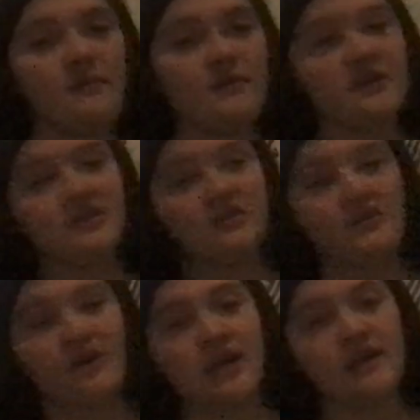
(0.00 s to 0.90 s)
Make sure to
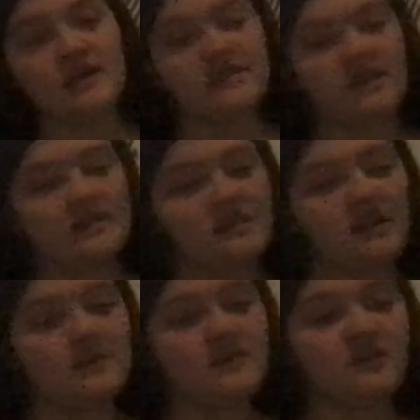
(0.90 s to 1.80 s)
join us next
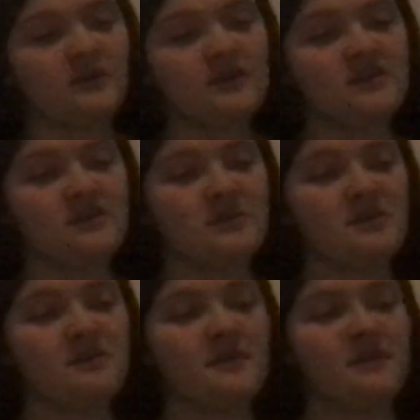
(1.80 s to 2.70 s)
time to learn about so much
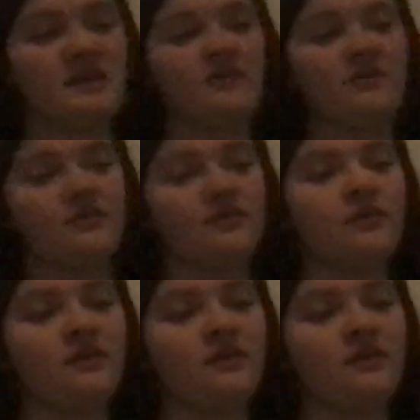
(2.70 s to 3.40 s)
to be thankful for.